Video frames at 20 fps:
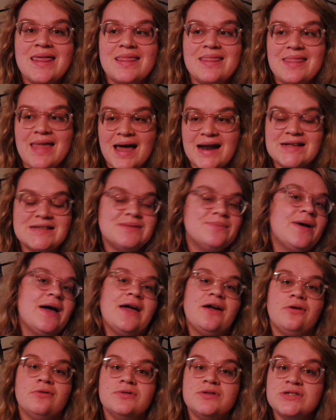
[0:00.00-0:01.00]
That is
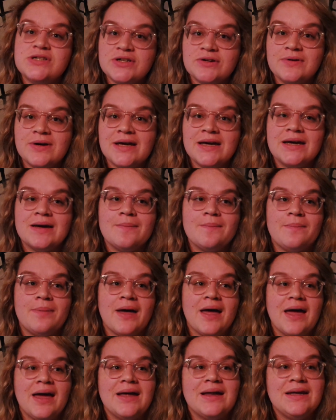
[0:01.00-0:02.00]
my own doing,
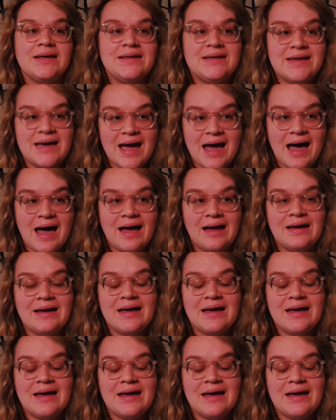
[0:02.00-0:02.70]
but yeah,